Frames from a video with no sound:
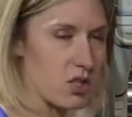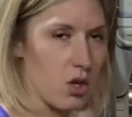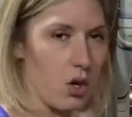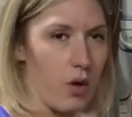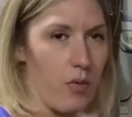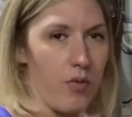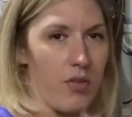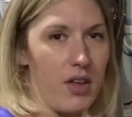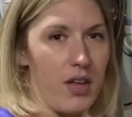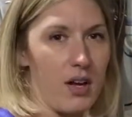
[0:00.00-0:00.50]

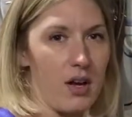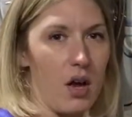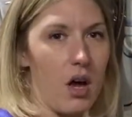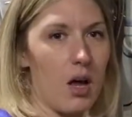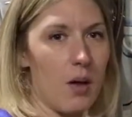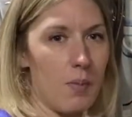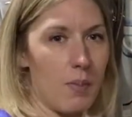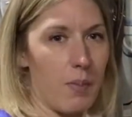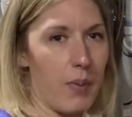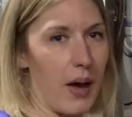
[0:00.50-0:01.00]
hopefully
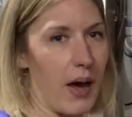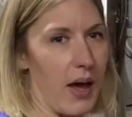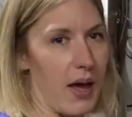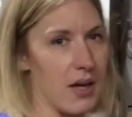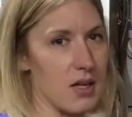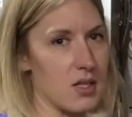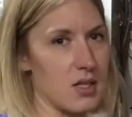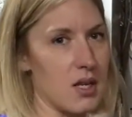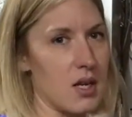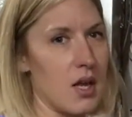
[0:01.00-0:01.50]
not,
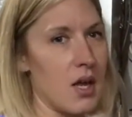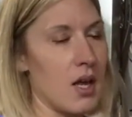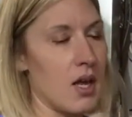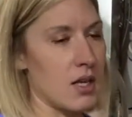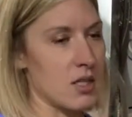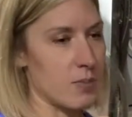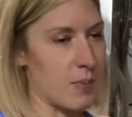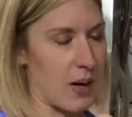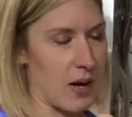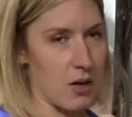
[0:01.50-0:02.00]
but
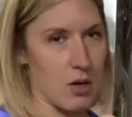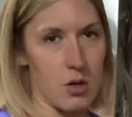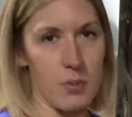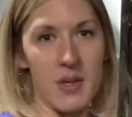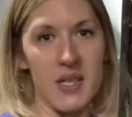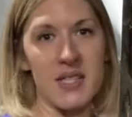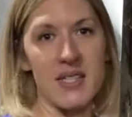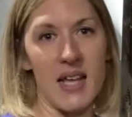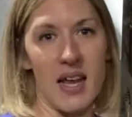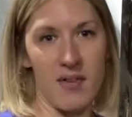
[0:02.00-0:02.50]
it's better to
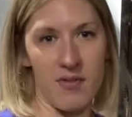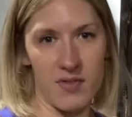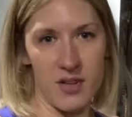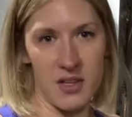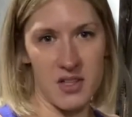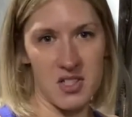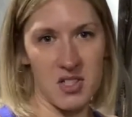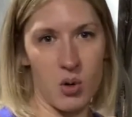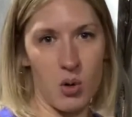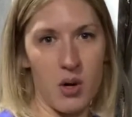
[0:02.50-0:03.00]
be safe than
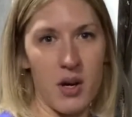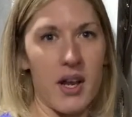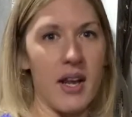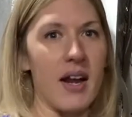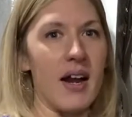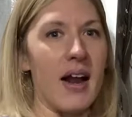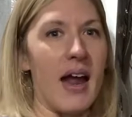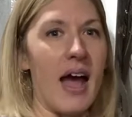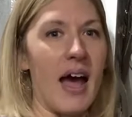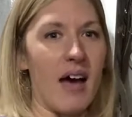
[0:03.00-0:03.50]
sorry
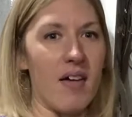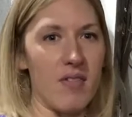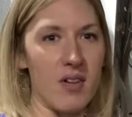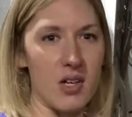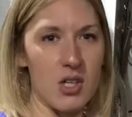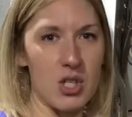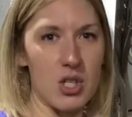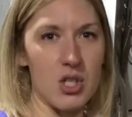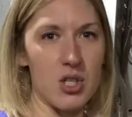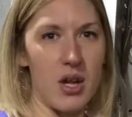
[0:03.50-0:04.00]
and have it